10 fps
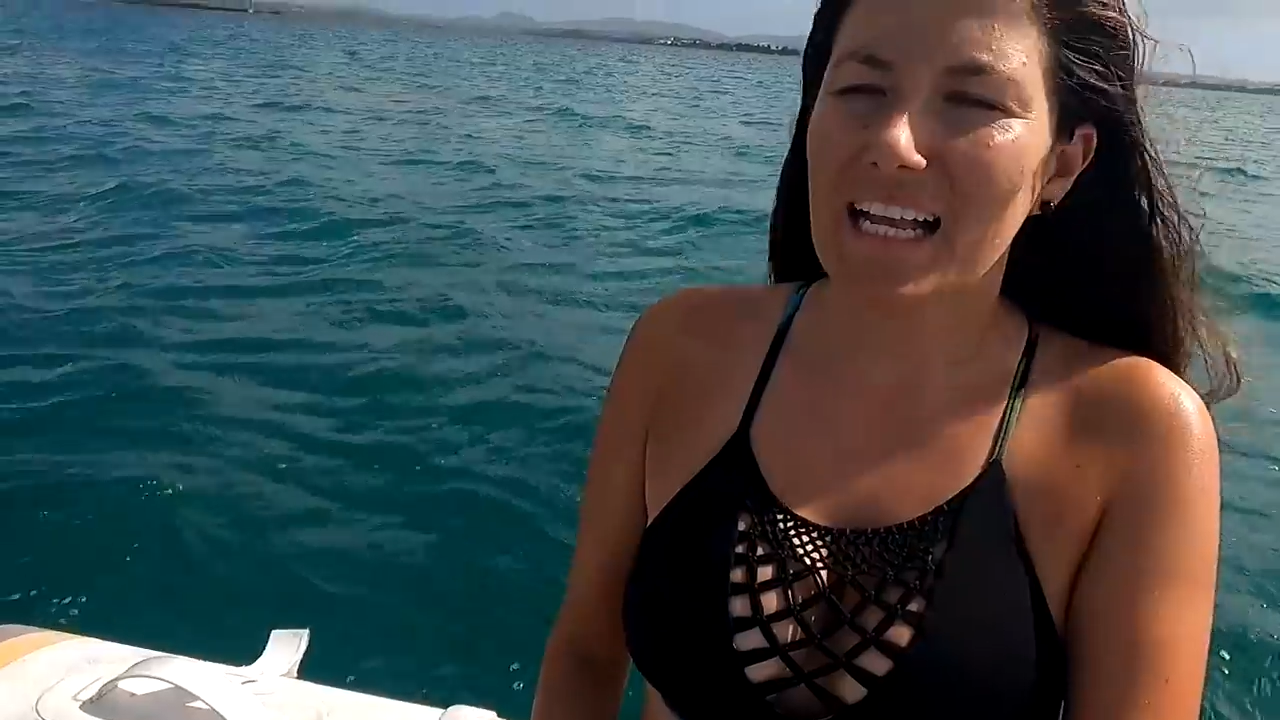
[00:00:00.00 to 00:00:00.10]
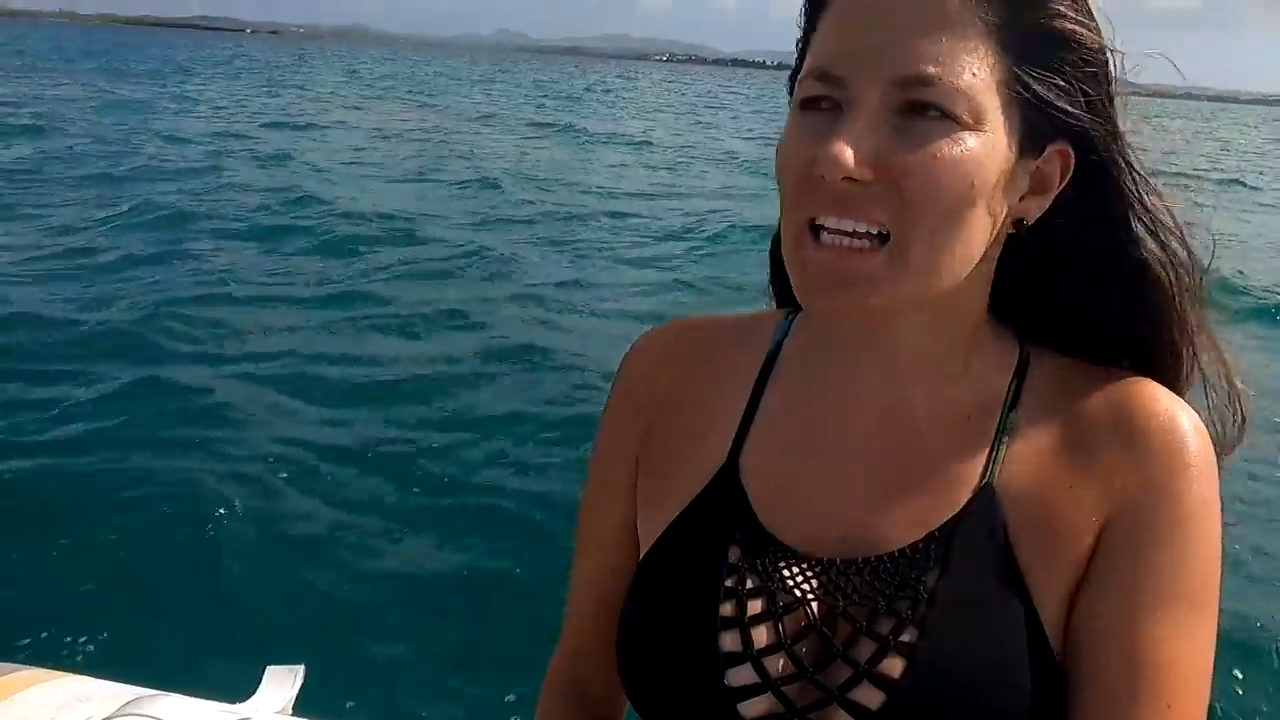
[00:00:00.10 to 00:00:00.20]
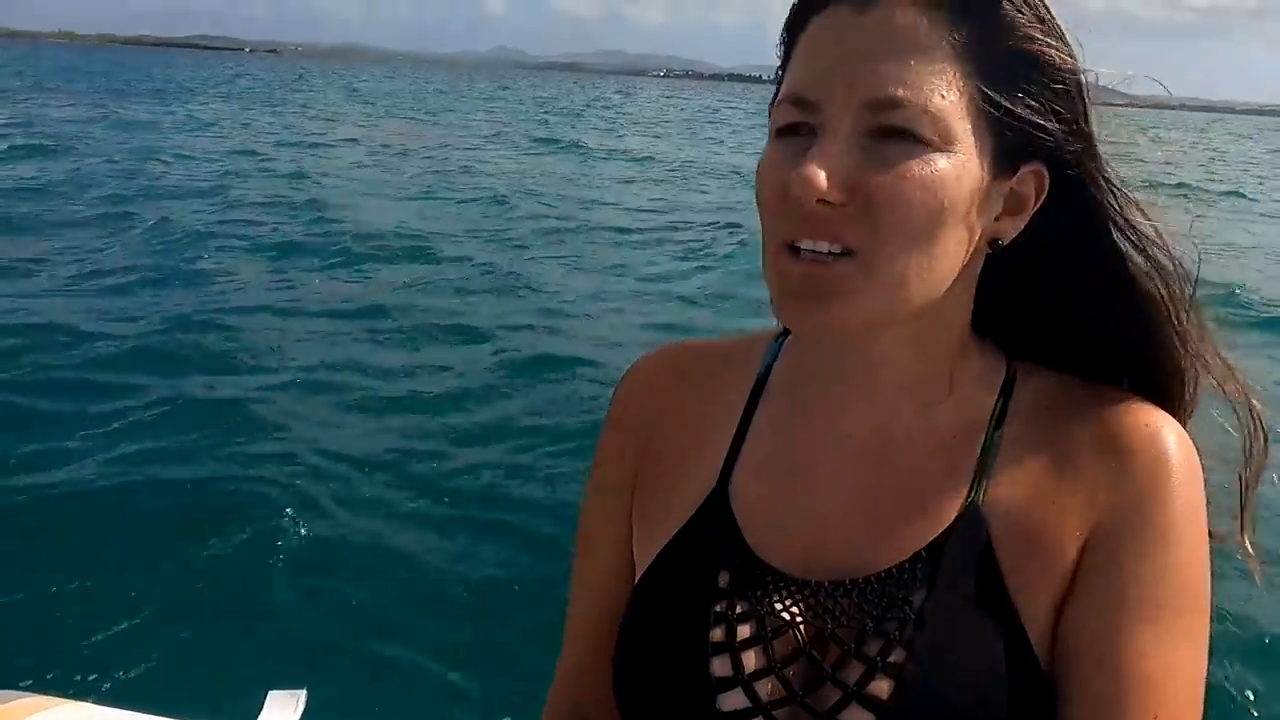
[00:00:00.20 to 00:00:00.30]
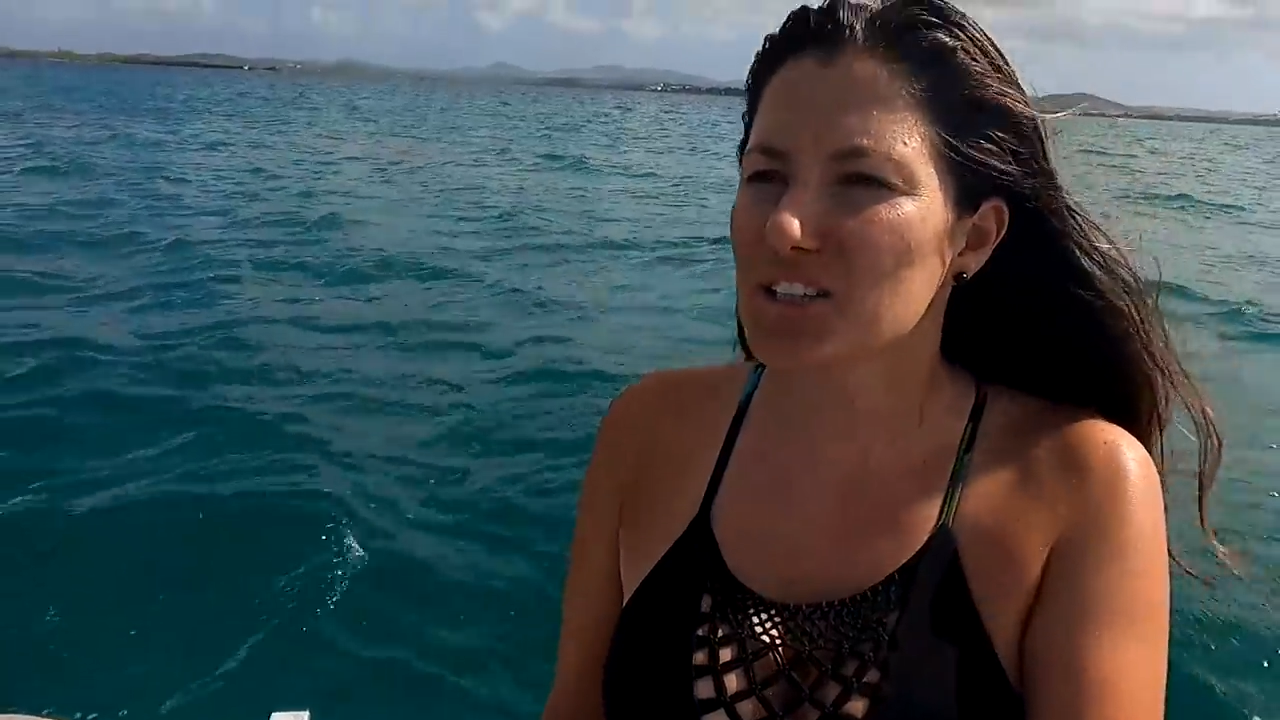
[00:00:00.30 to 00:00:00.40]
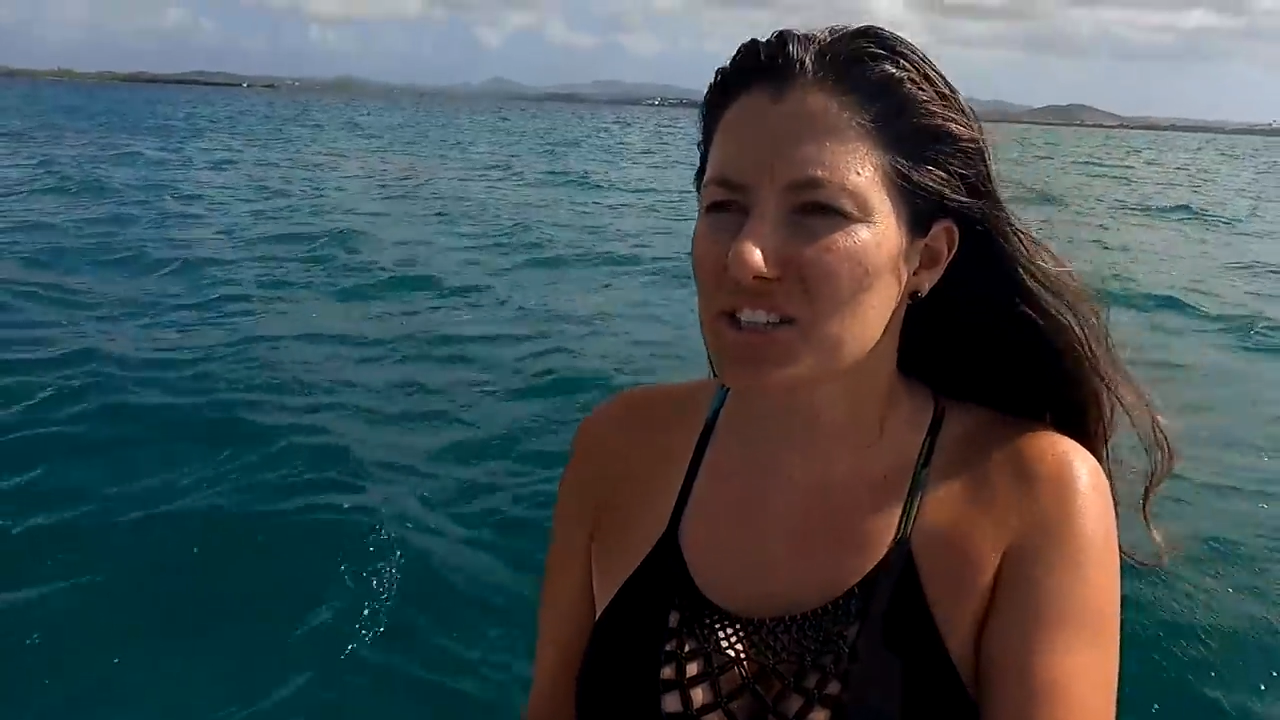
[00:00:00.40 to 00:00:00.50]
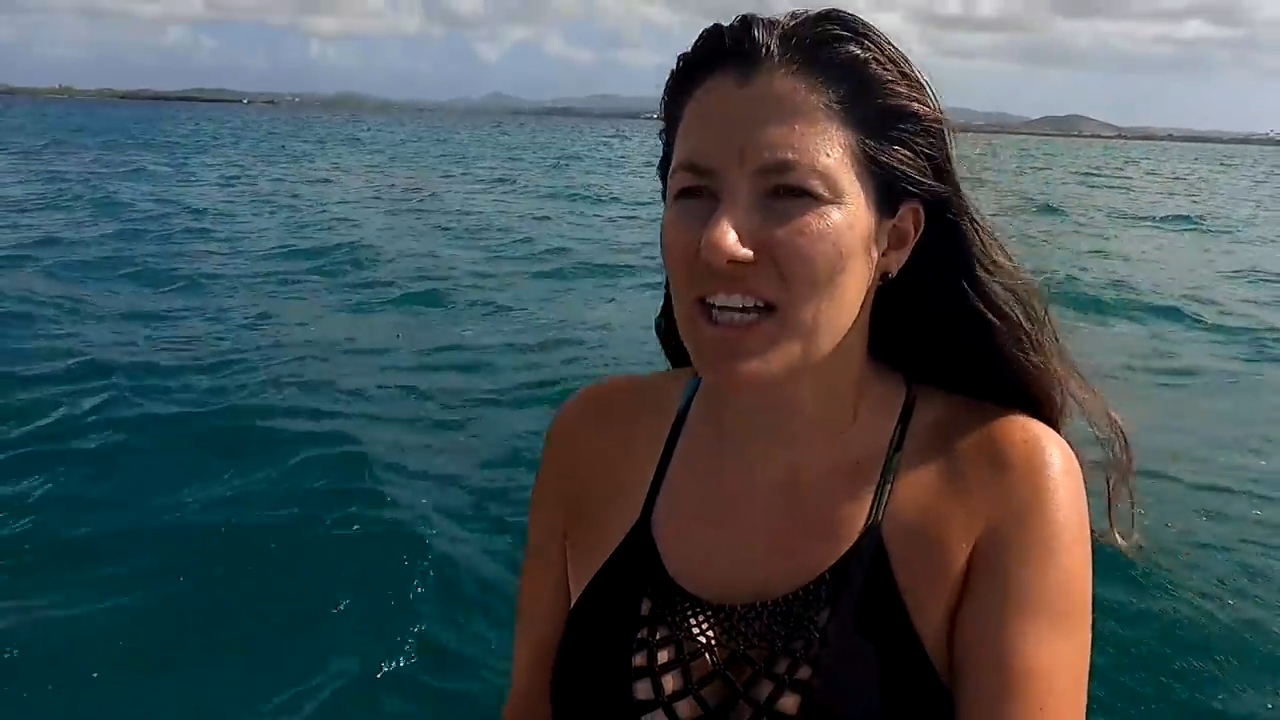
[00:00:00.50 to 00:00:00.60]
Alejo just